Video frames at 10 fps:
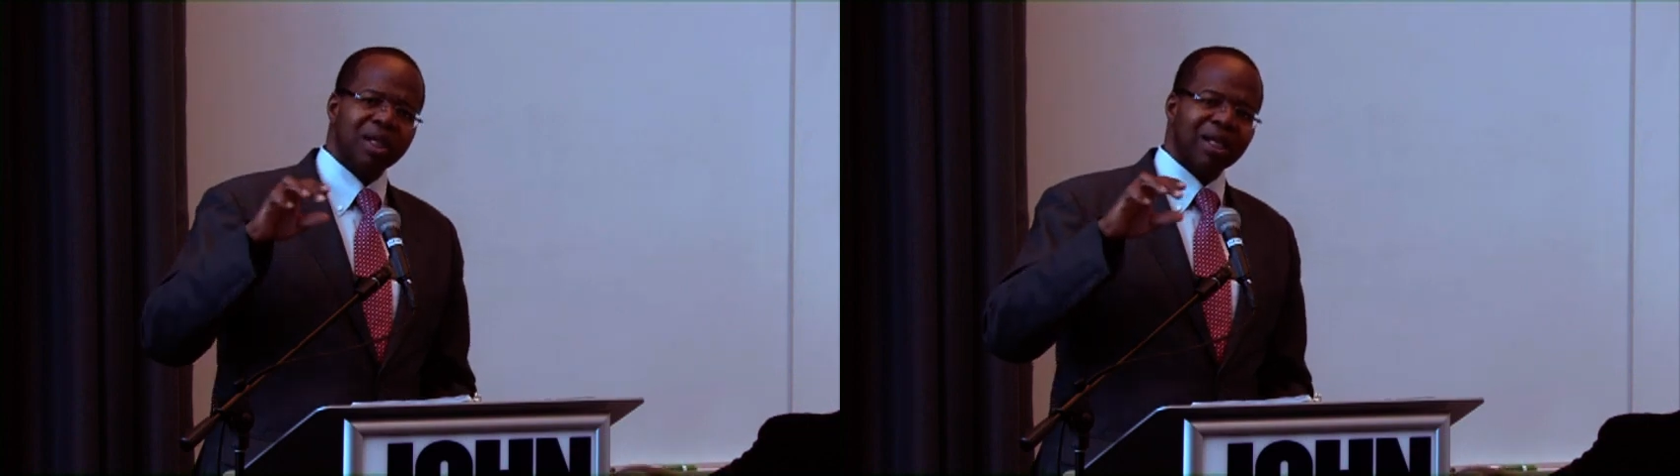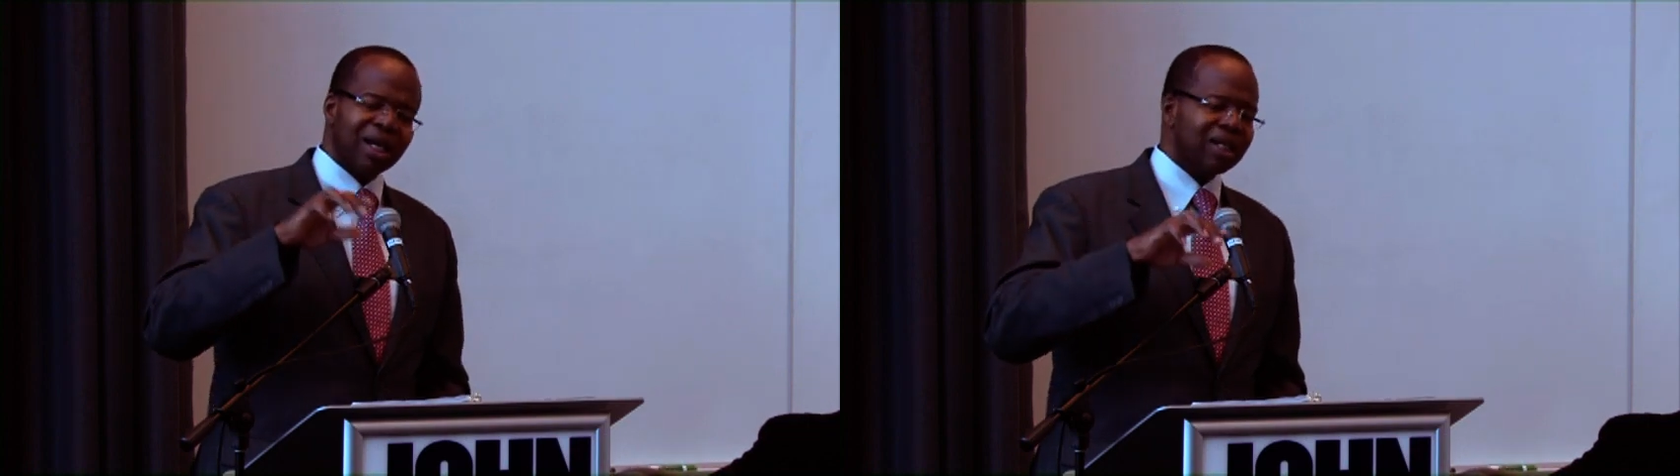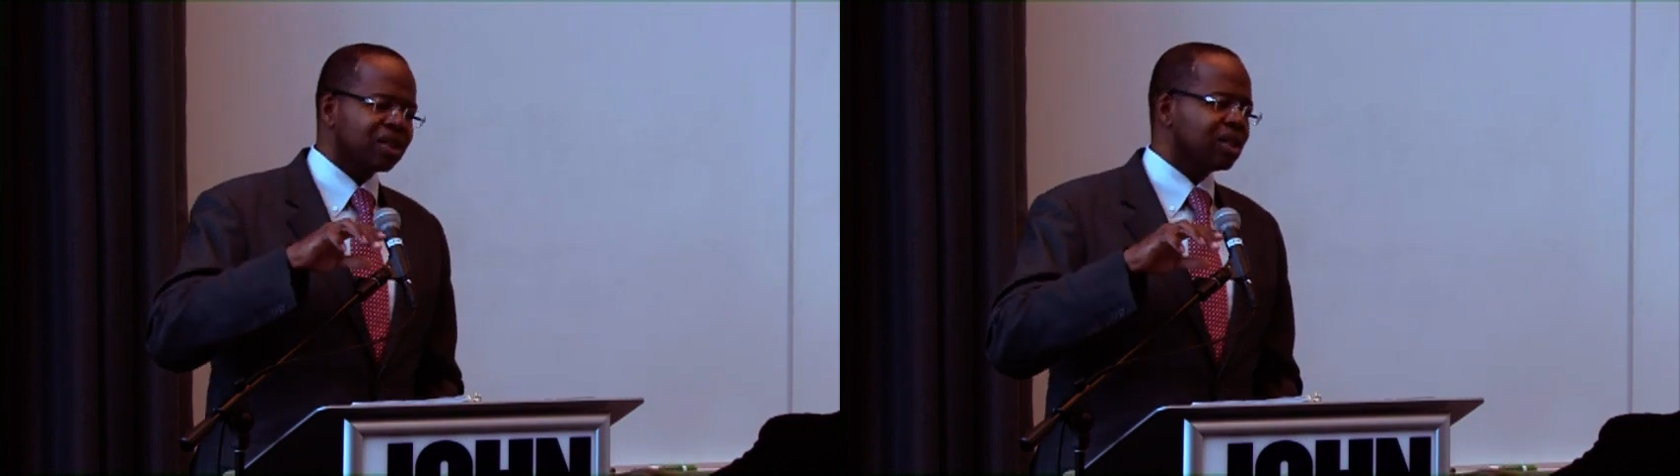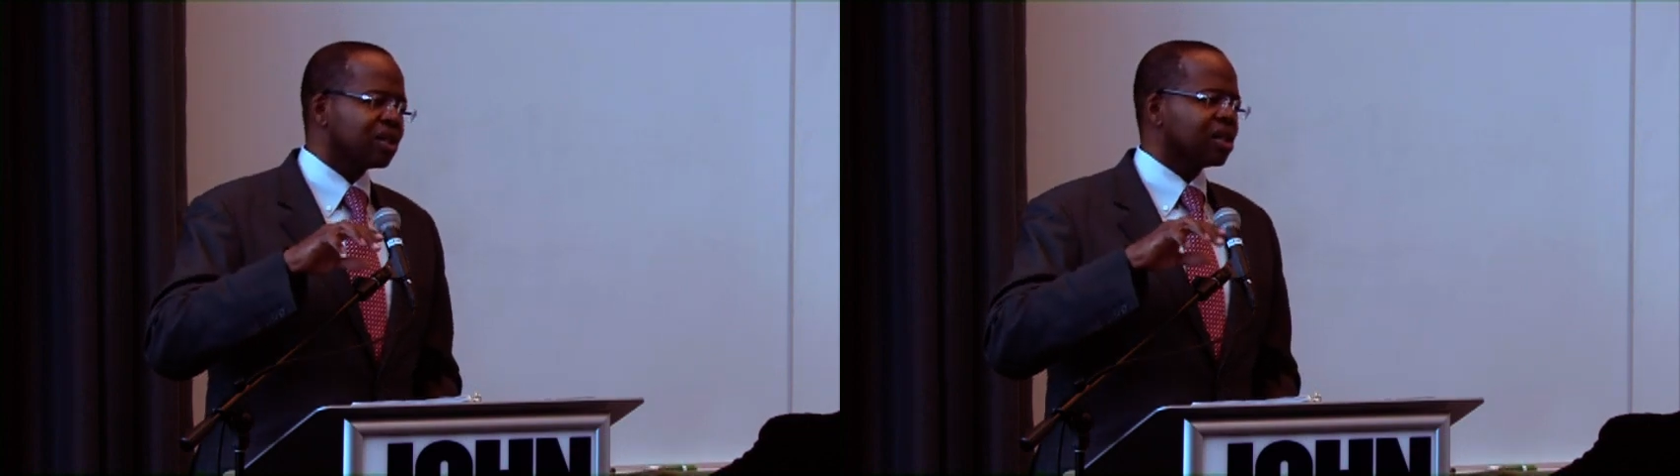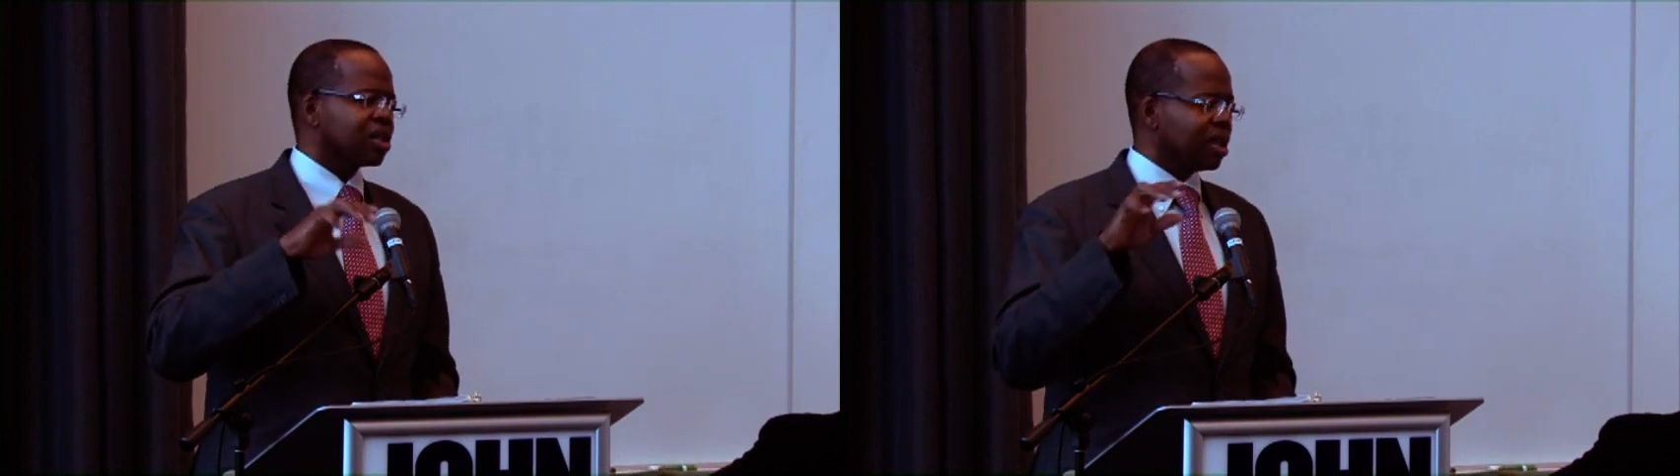
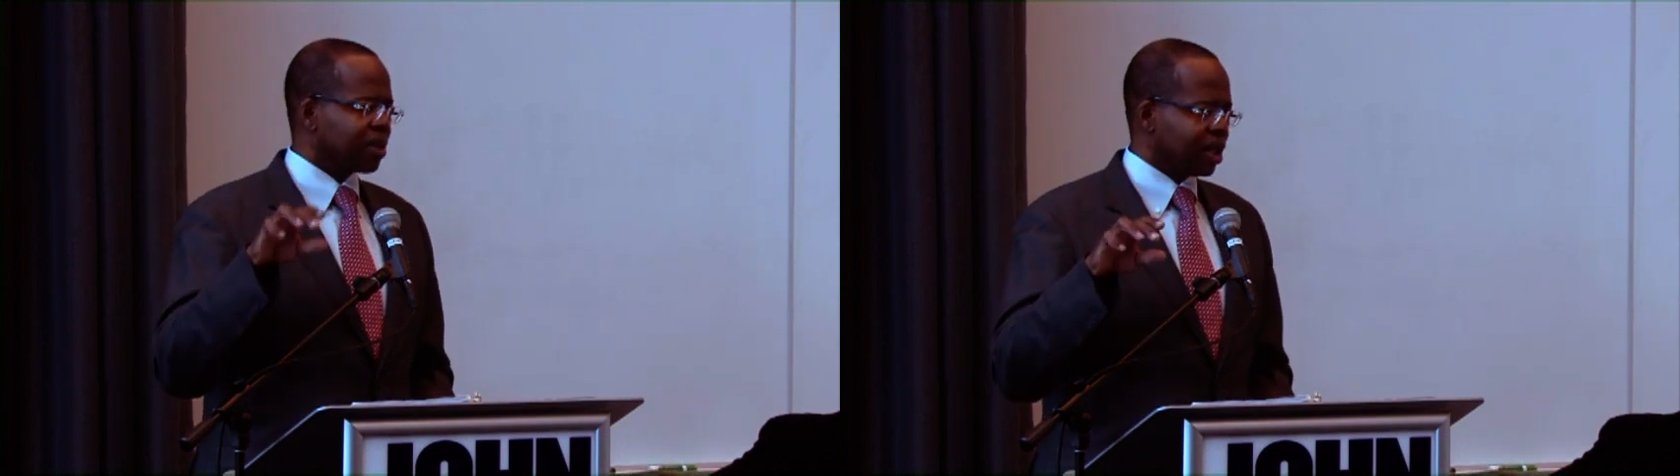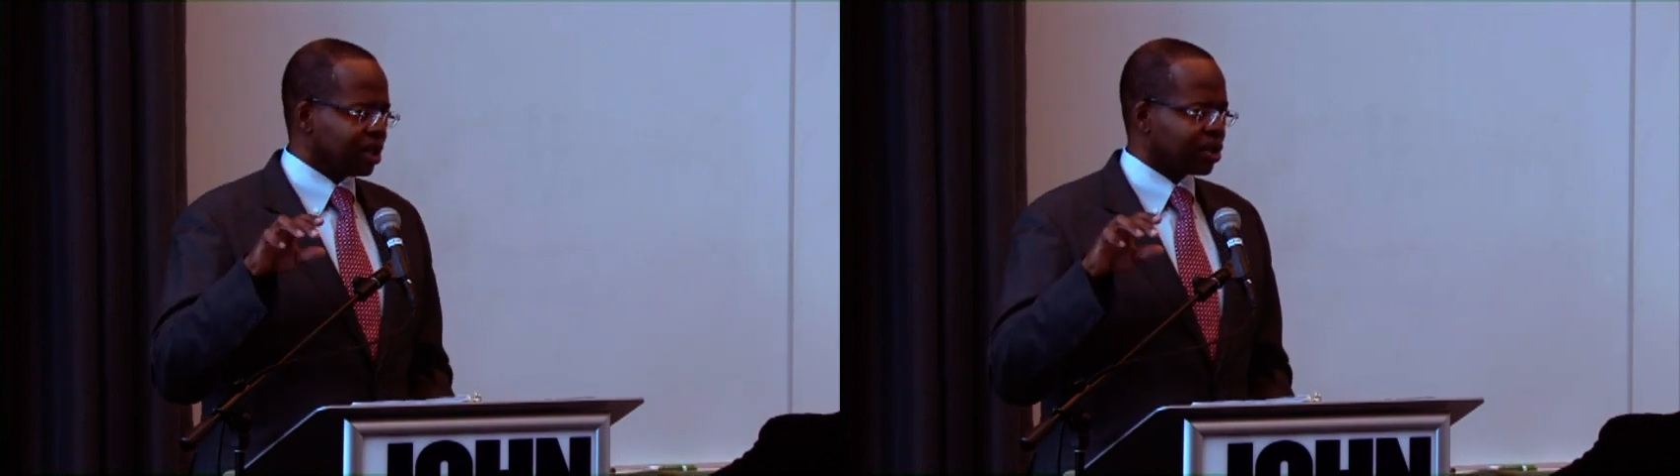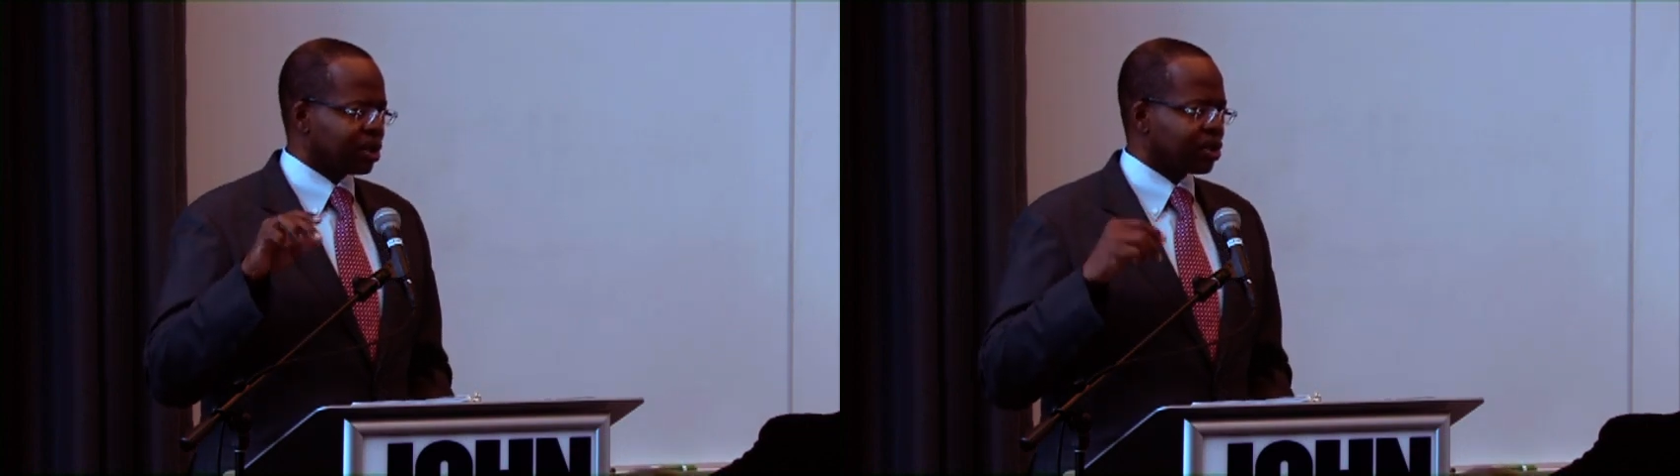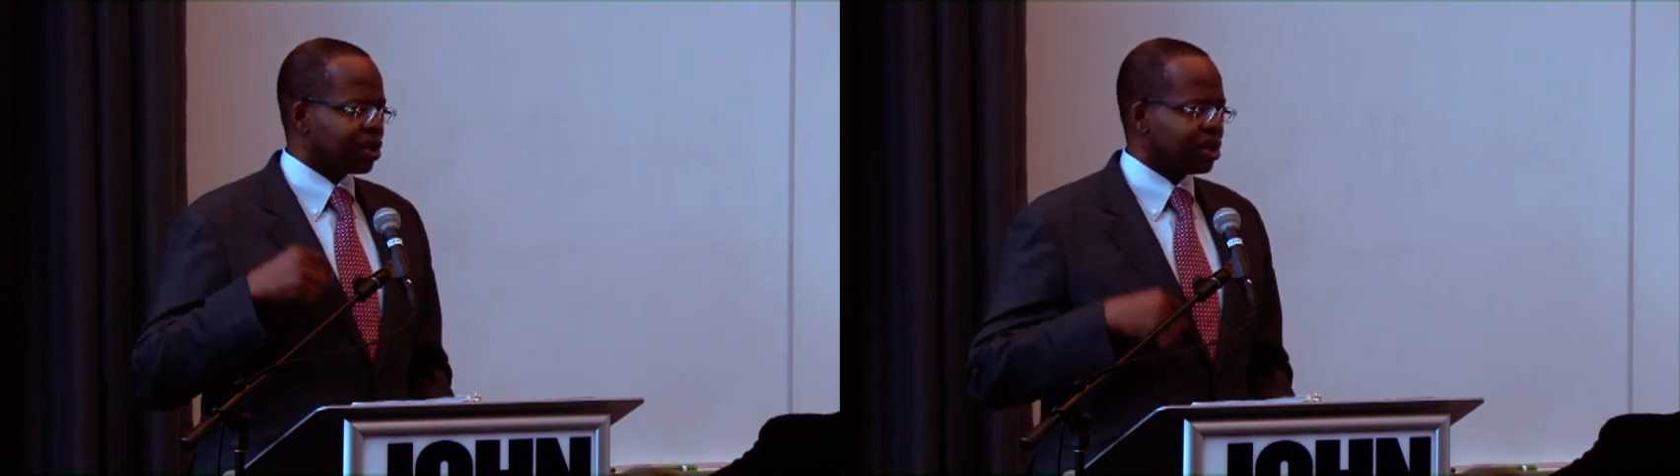conscious and subconscious